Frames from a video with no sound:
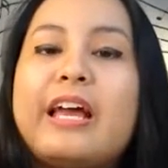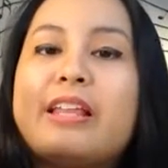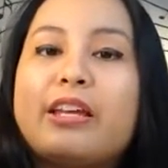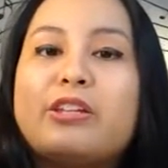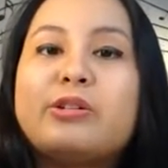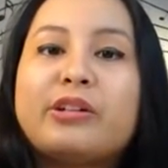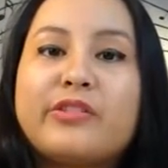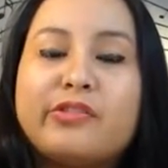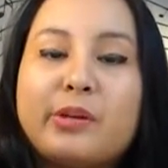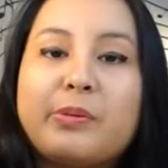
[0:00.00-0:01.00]
that you can
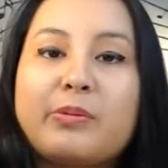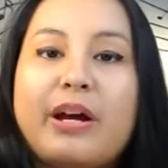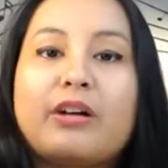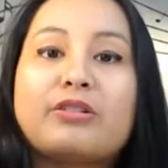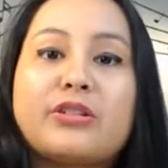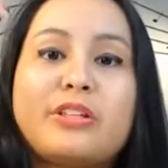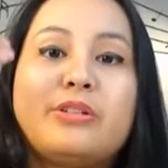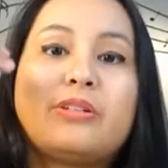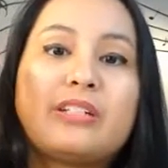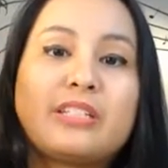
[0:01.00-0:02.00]
flip around so that
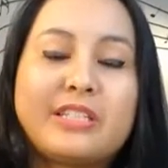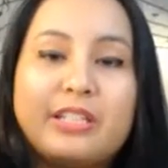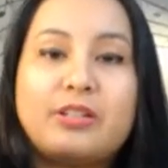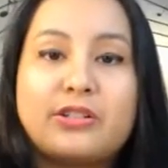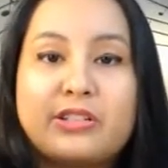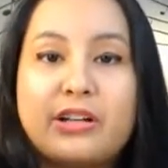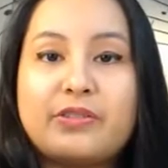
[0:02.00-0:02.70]
you can see yourself.